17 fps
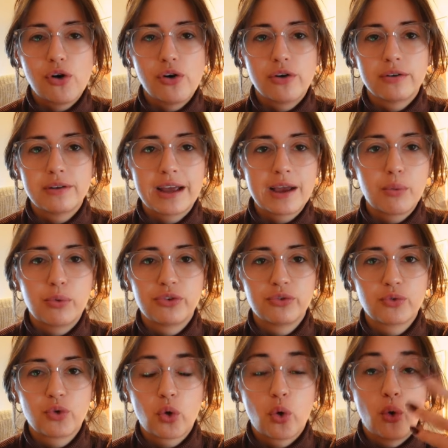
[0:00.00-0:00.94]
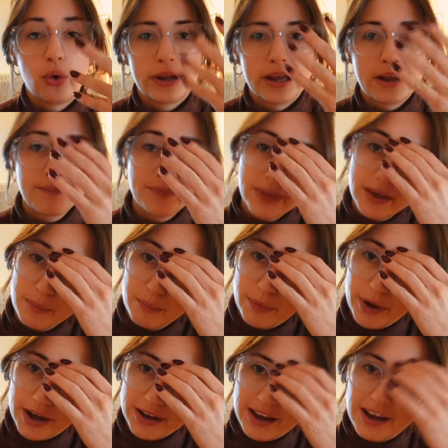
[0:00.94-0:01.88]
on like it wasn't recording.
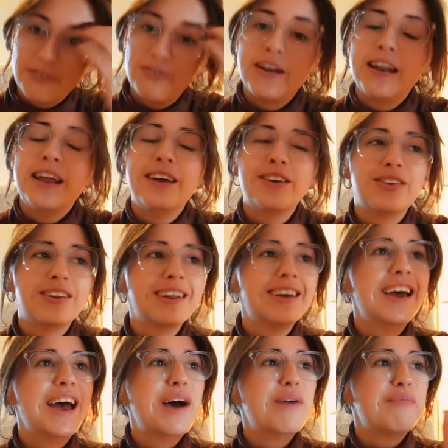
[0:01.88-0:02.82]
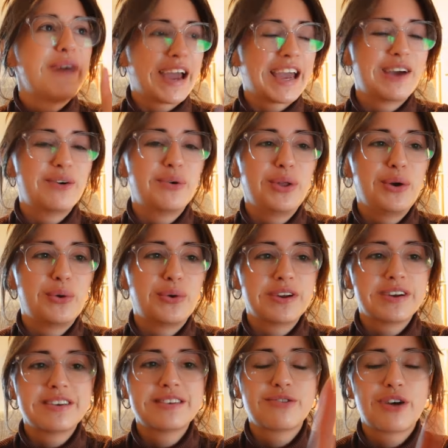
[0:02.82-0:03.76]
But I finished packing all the
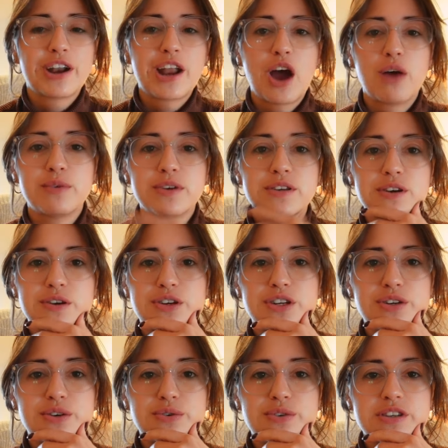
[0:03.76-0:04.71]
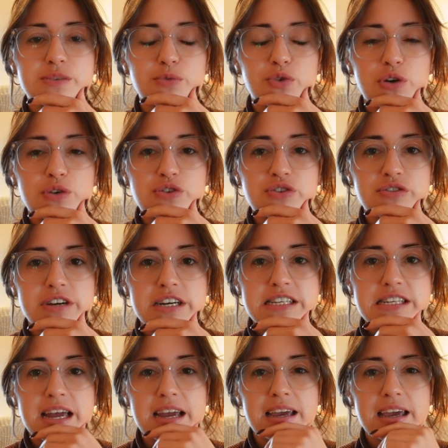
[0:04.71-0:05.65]
orders. Right now I'm just going to do some
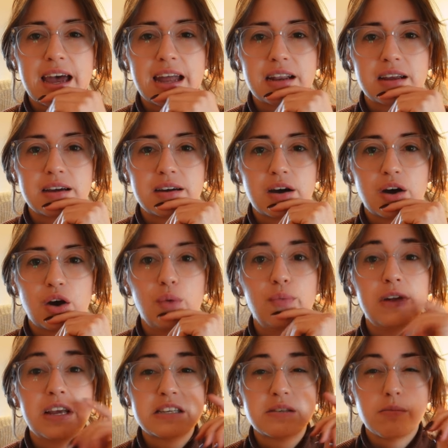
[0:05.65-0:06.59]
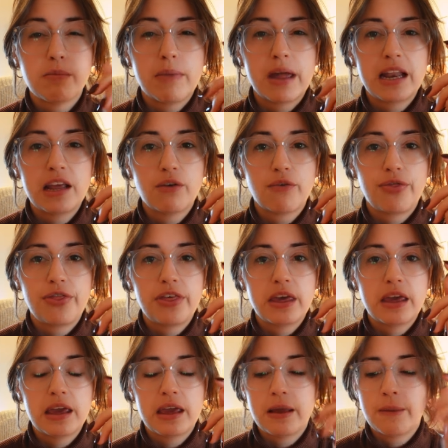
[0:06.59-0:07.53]
groceries and get hopefully as many of
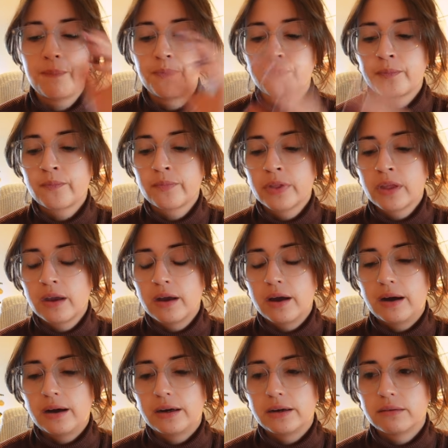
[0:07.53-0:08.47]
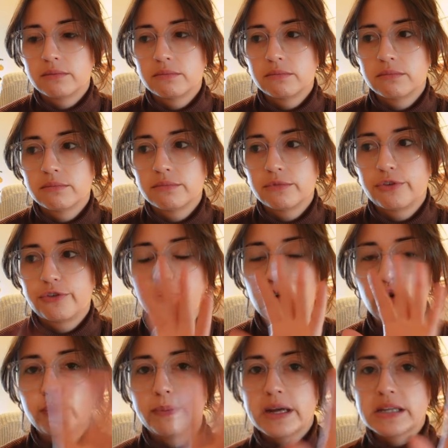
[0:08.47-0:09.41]
the um,
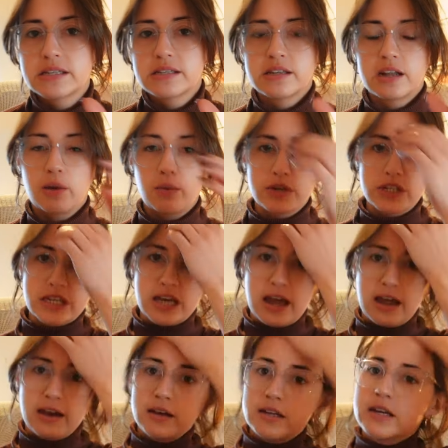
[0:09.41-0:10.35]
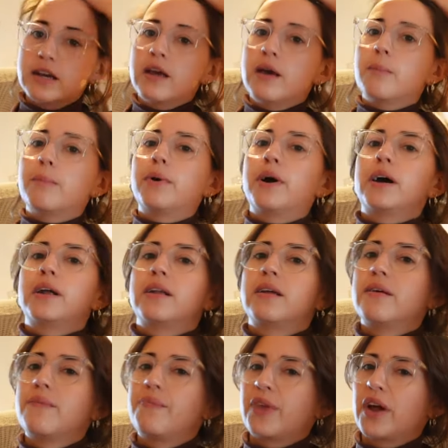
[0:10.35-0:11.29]
food bits that I want to get. But
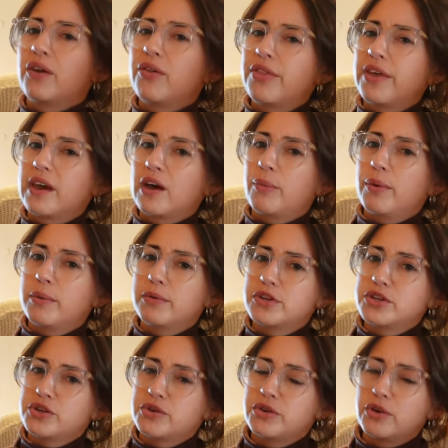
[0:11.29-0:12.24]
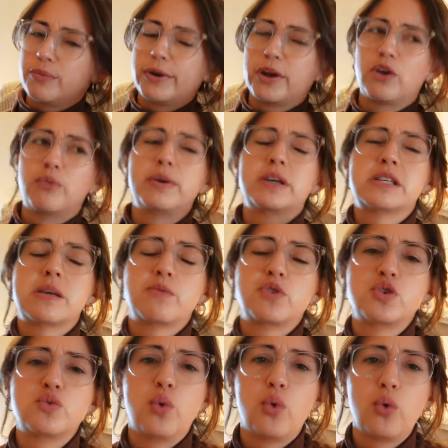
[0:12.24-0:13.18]
I don't think I'll be able to do it on my own because I'm
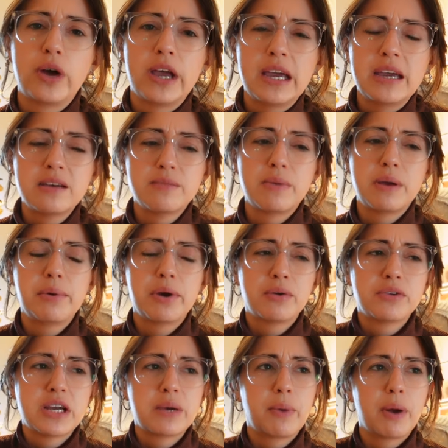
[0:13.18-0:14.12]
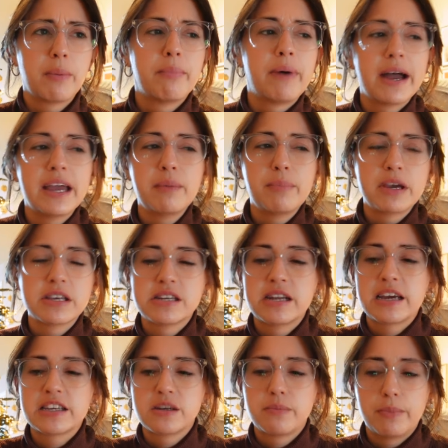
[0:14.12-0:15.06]
just walking. Maybe I'll take my bike because
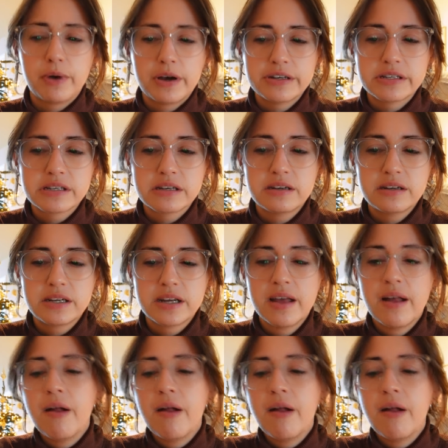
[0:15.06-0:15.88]
it has a basket